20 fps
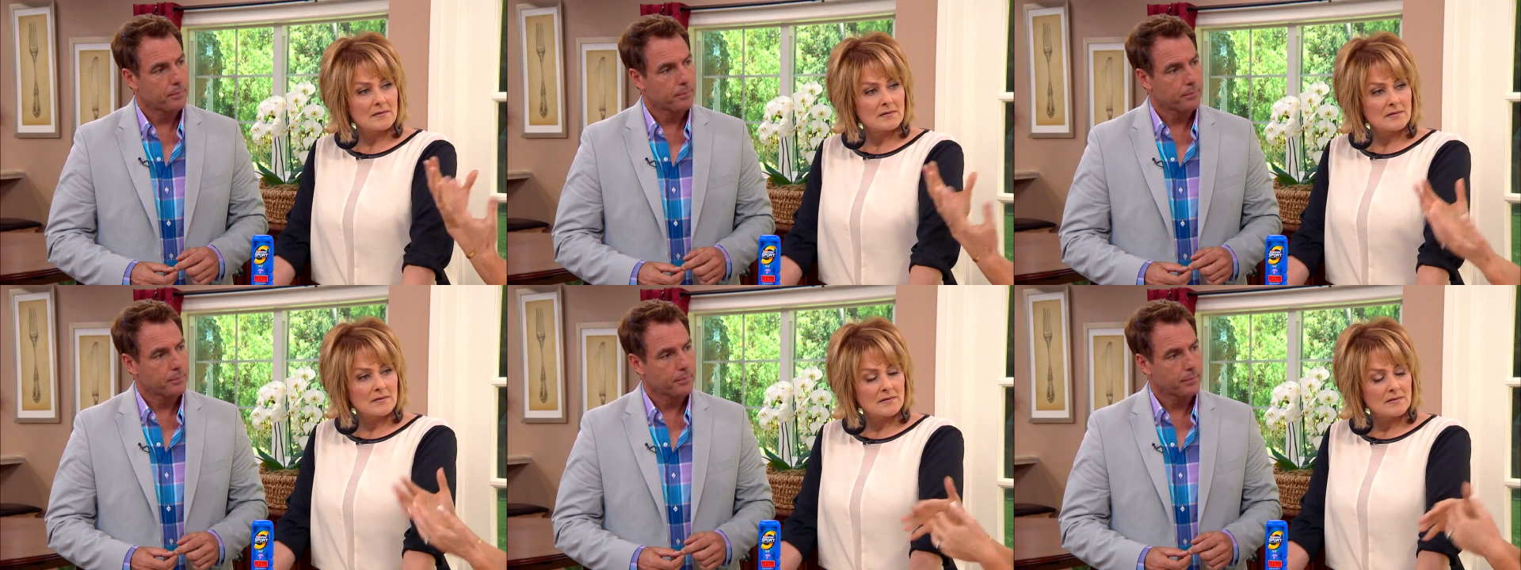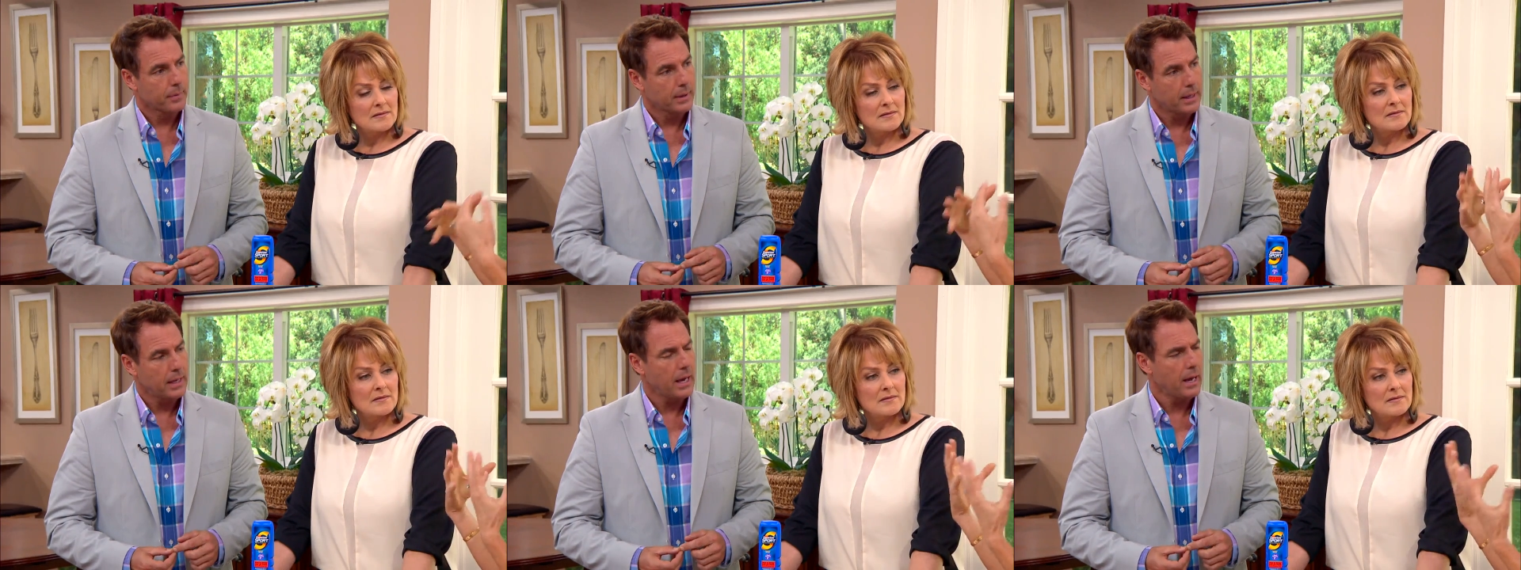Speaker 1: the
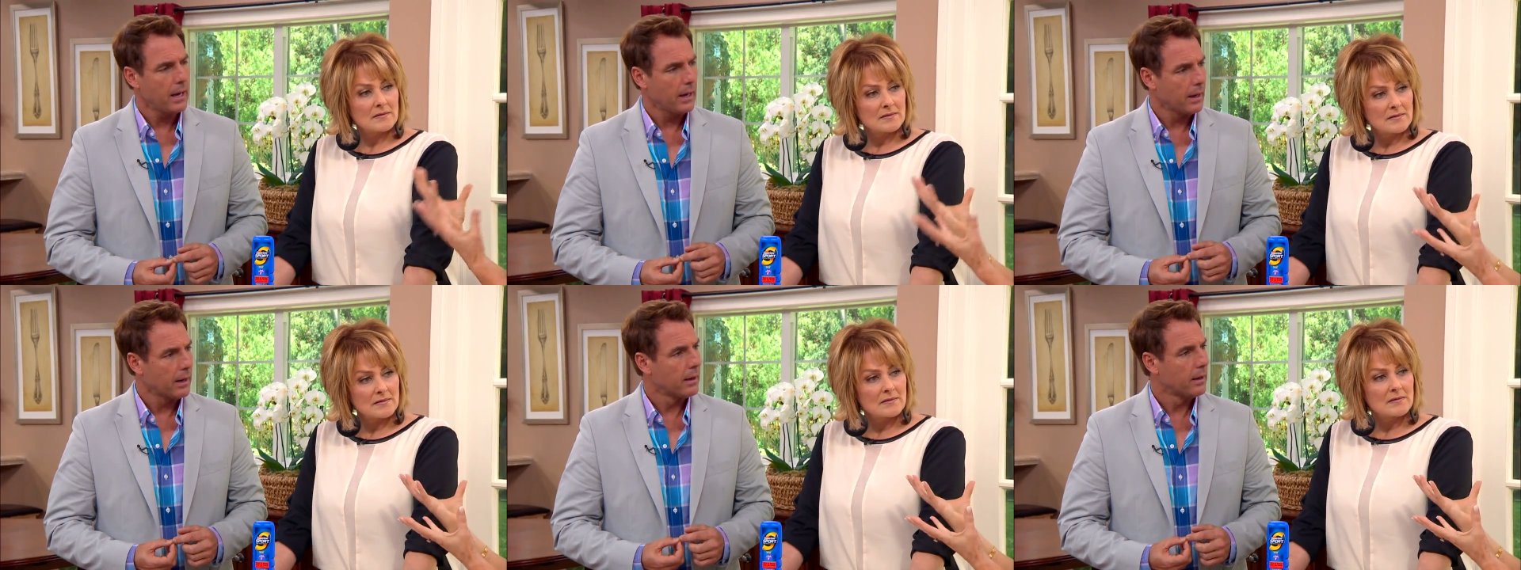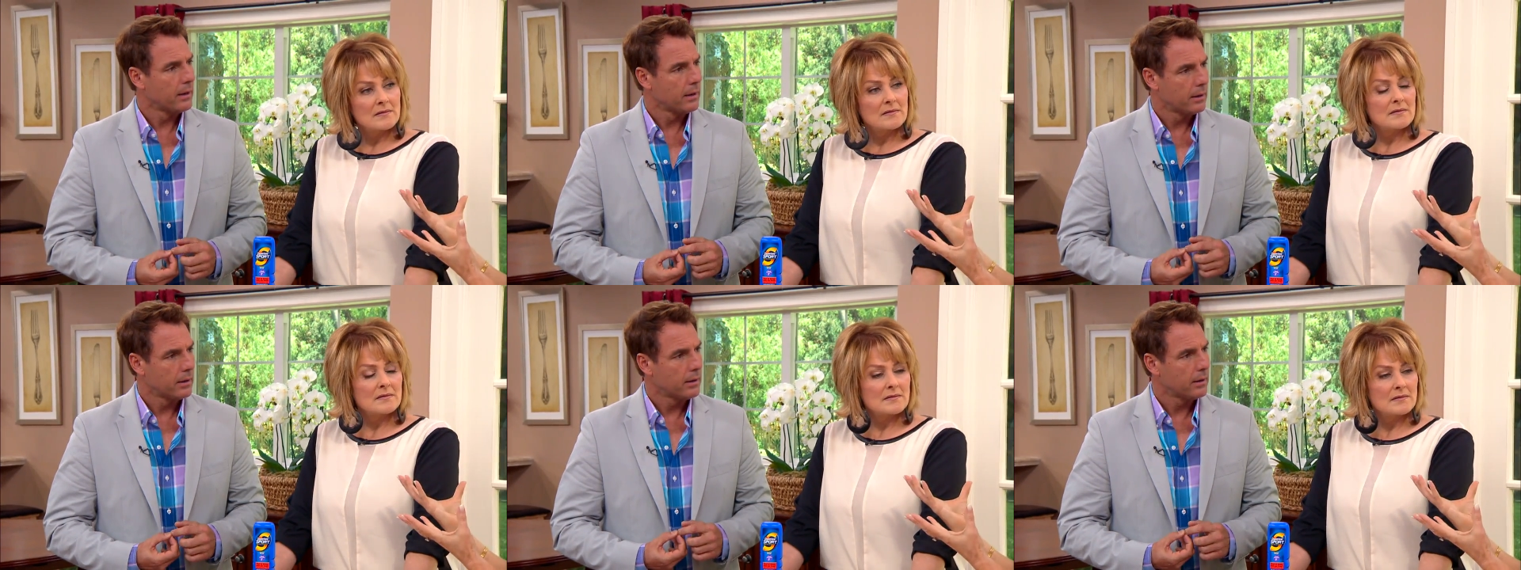water and yeah. the
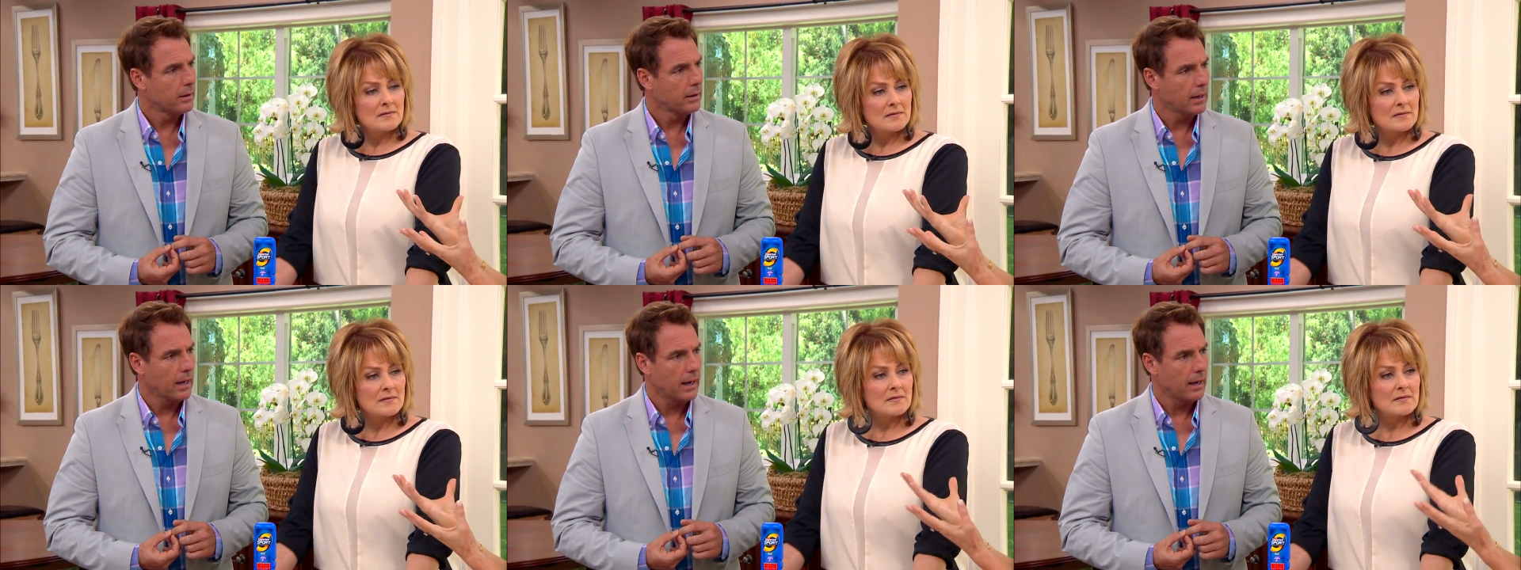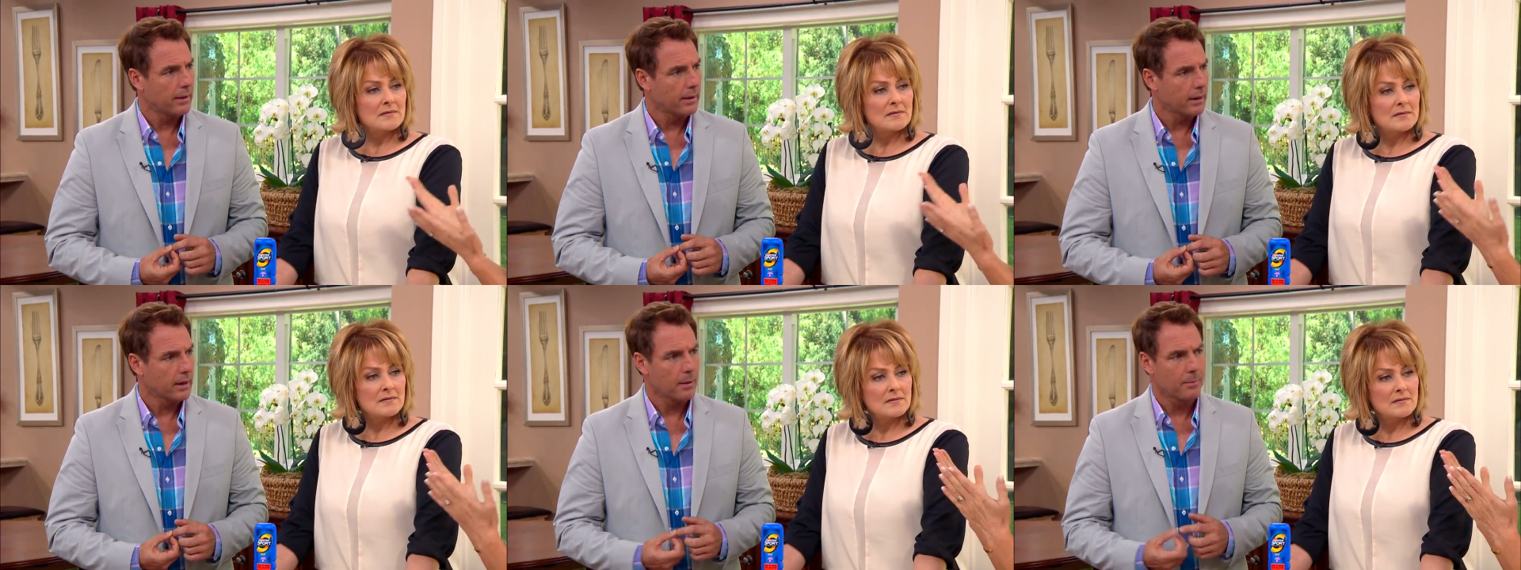sprinklers. Yeah,
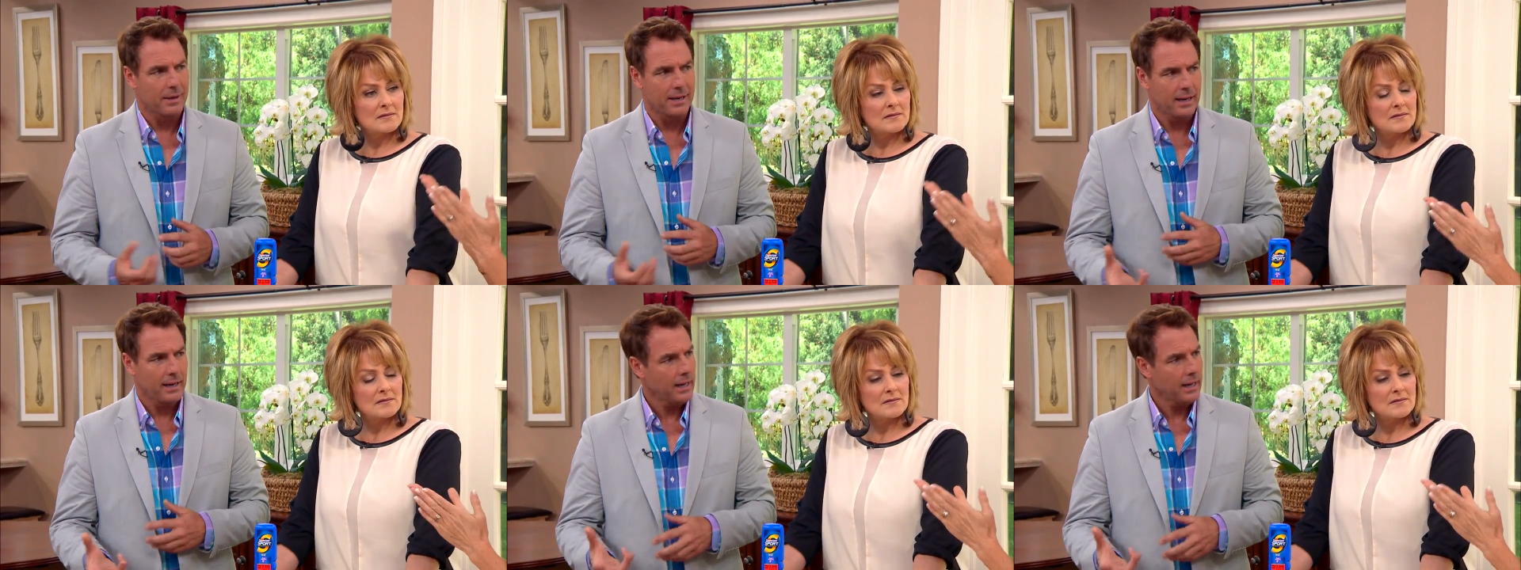they come don't,